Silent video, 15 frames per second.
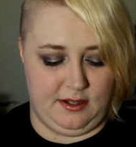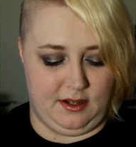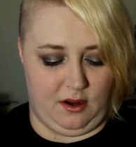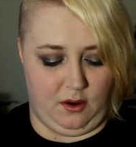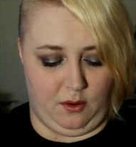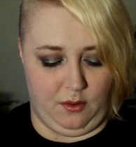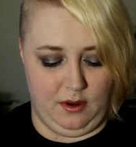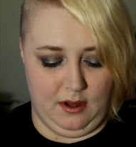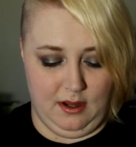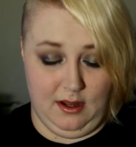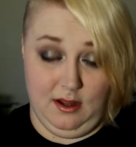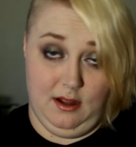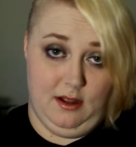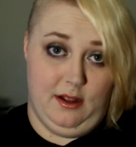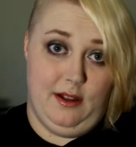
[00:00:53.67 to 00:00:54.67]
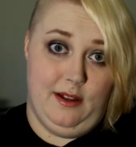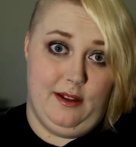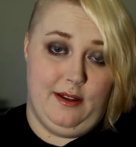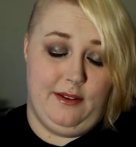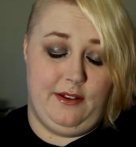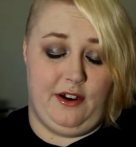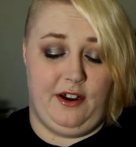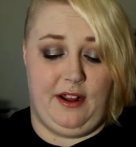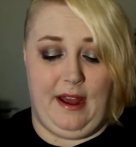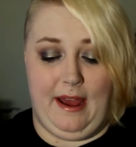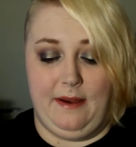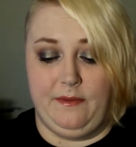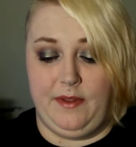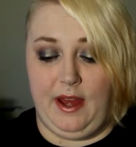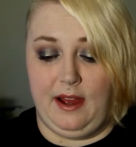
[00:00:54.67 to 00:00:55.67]
so there you
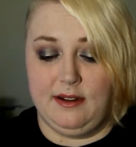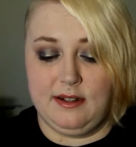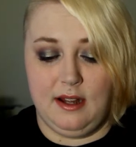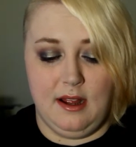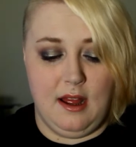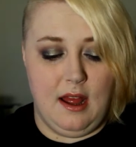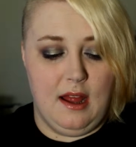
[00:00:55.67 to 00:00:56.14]
have that.